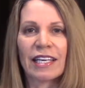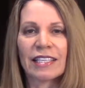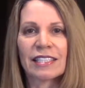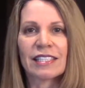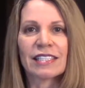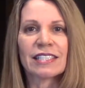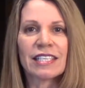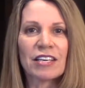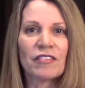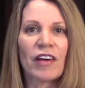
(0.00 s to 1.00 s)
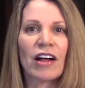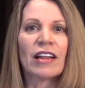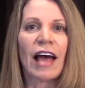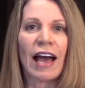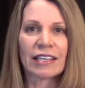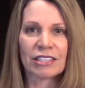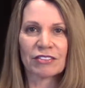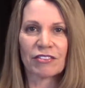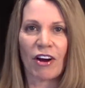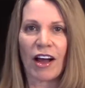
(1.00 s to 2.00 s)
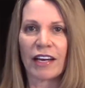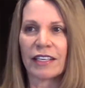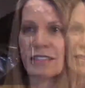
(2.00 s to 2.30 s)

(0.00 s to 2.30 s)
It's the T-fal Actifry.